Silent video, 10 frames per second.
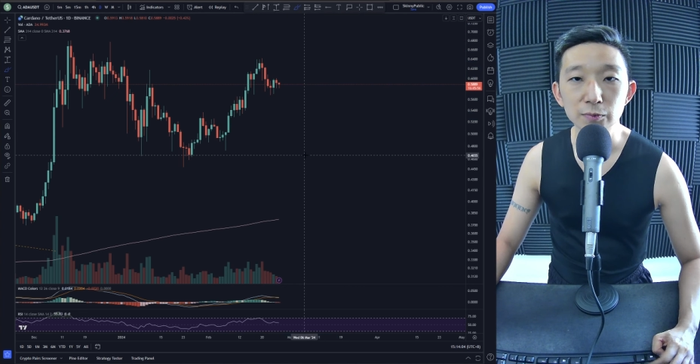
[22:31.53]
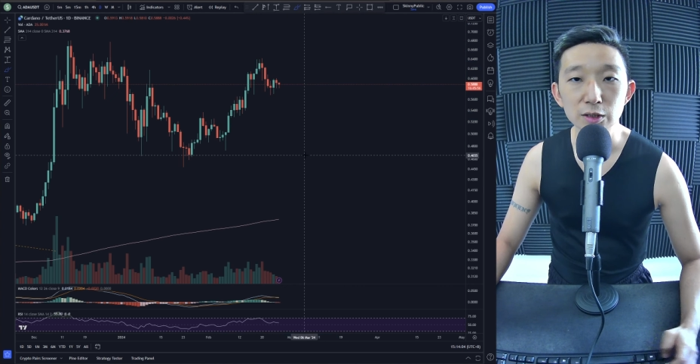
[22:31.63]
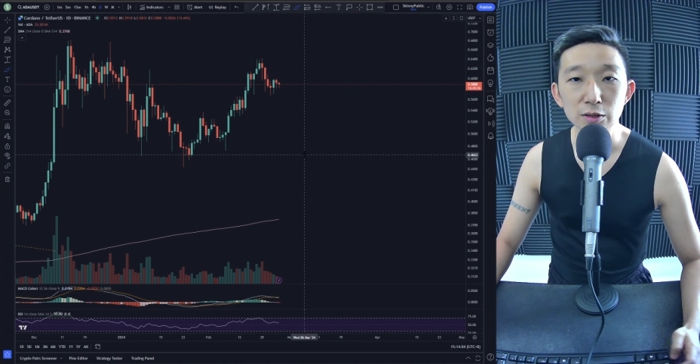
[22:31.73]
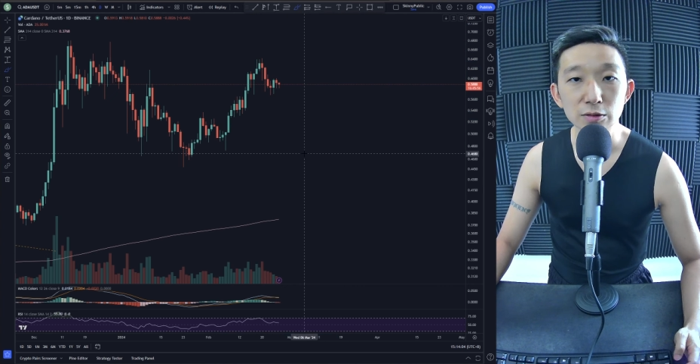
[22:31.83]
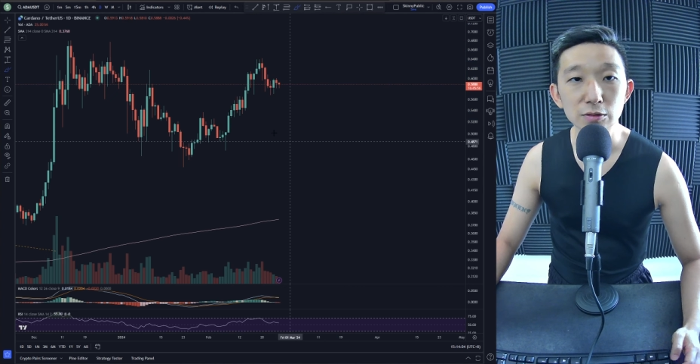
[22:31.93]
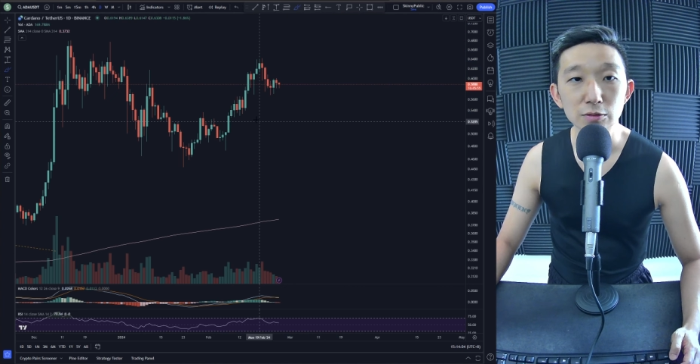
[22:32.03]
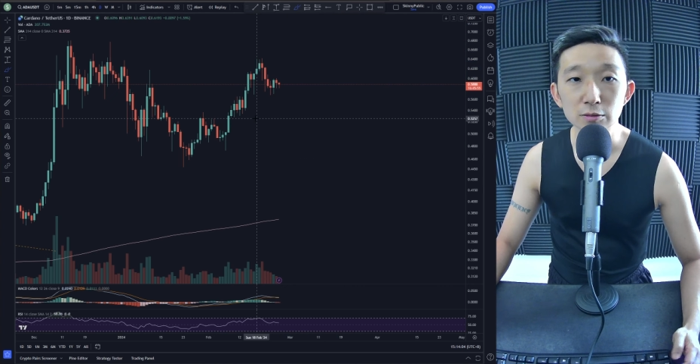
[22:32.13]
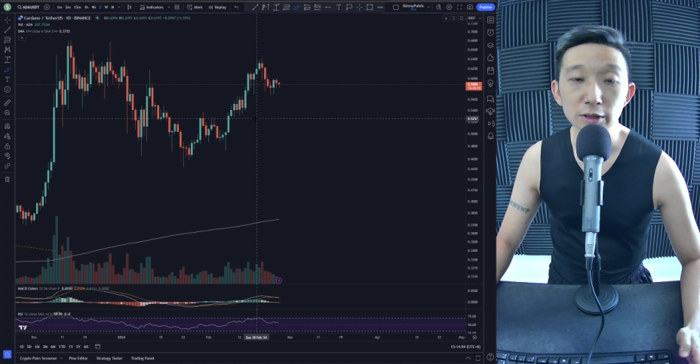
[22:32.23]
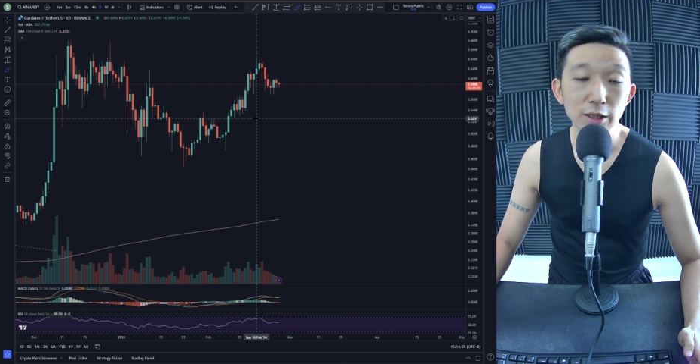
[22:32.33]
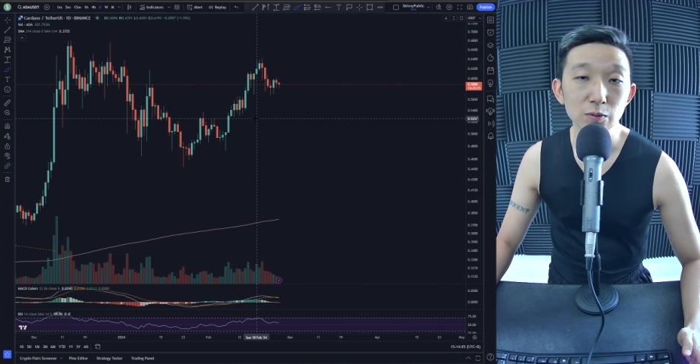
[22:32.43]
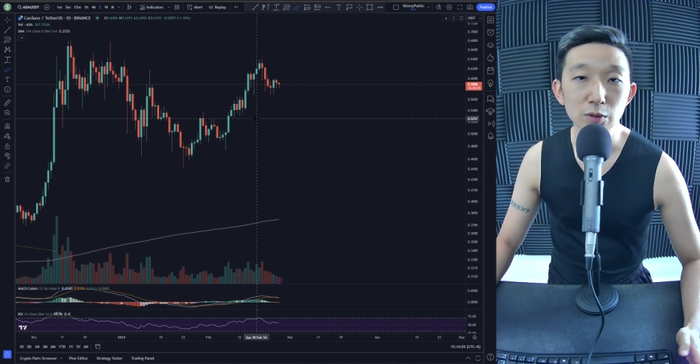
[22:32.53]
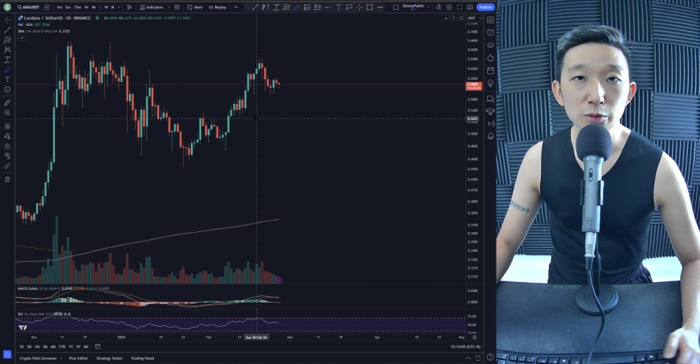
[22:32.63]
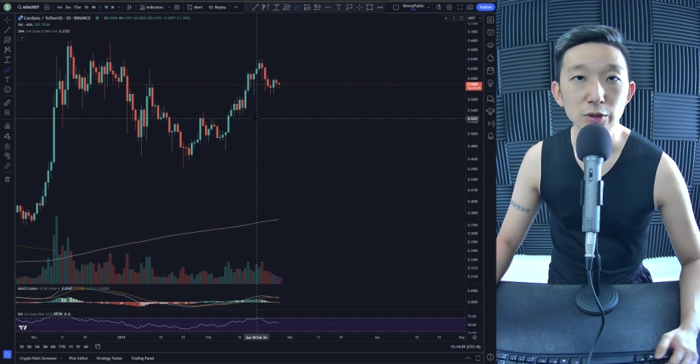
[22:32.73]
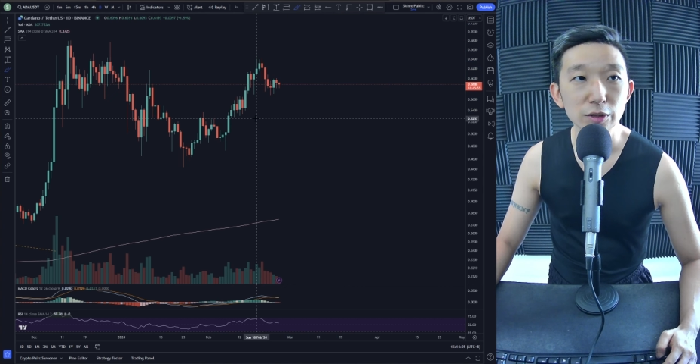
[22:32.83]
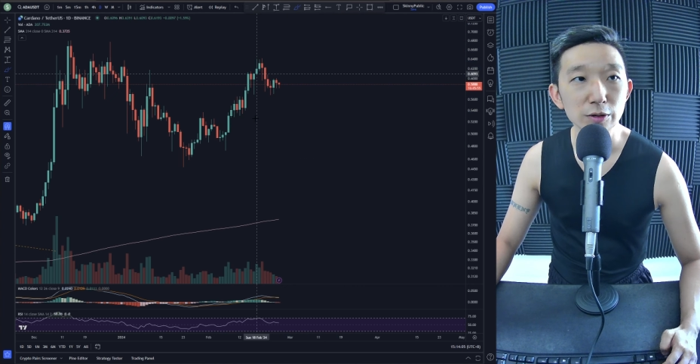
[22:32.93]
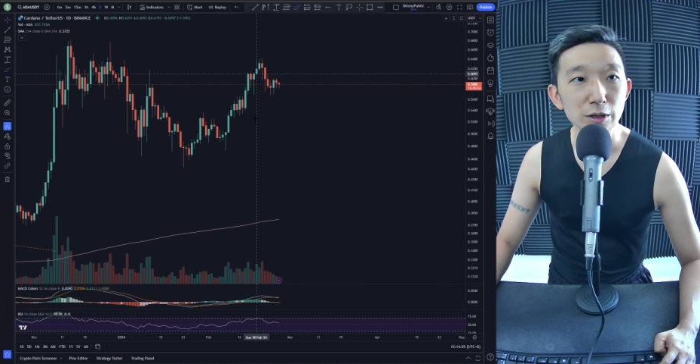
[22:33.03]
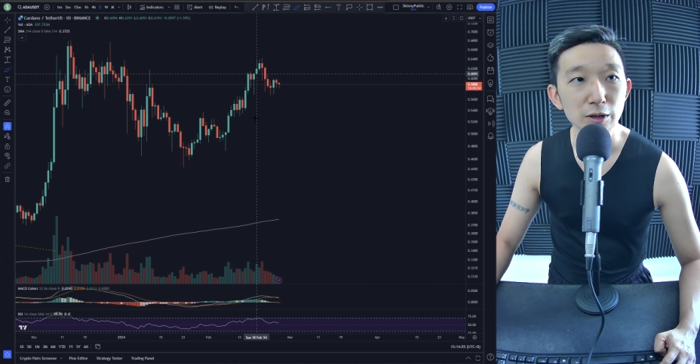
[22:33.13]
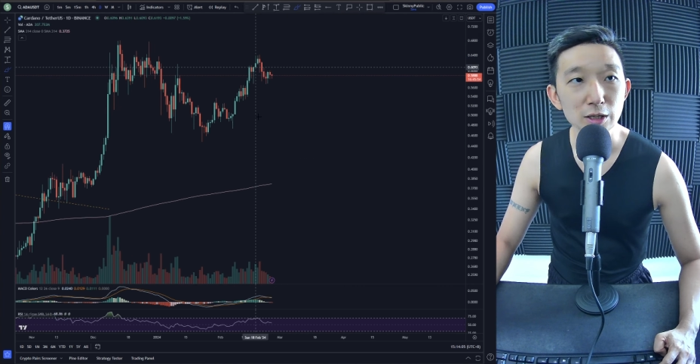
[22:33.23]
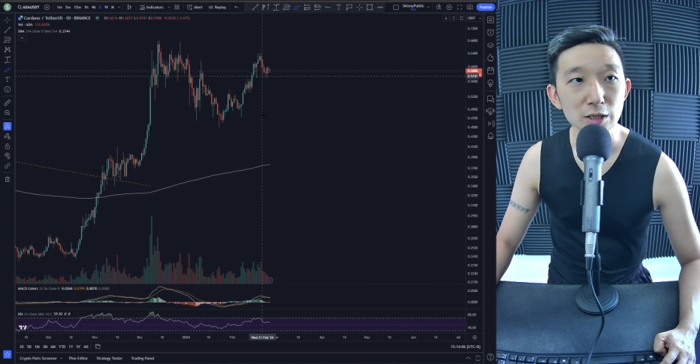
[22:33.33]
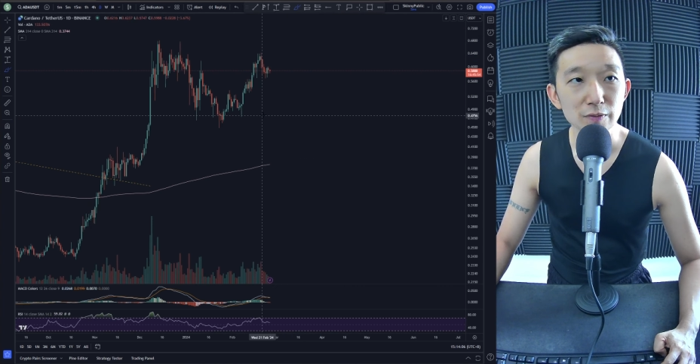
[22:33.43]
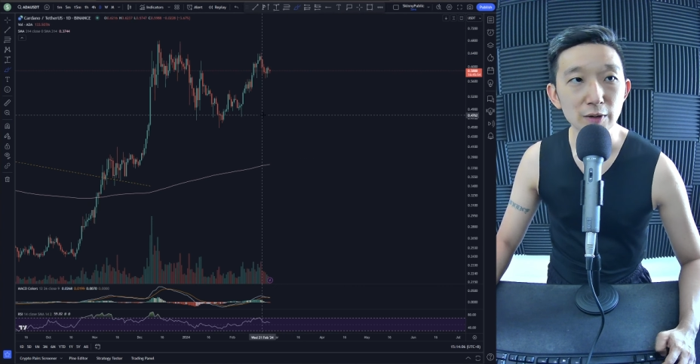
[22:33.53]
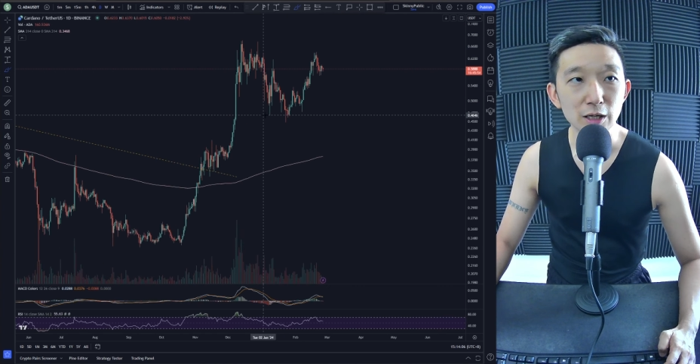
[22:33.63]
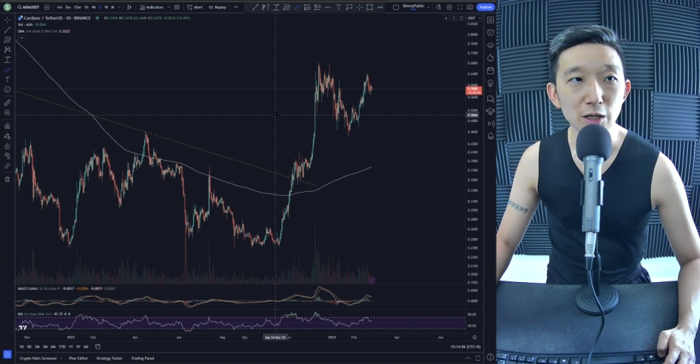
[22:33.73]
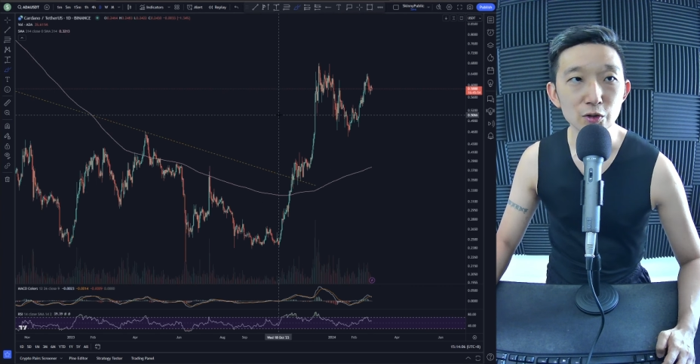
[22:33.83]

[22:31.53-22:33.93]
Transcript: So again, we're monitoring things very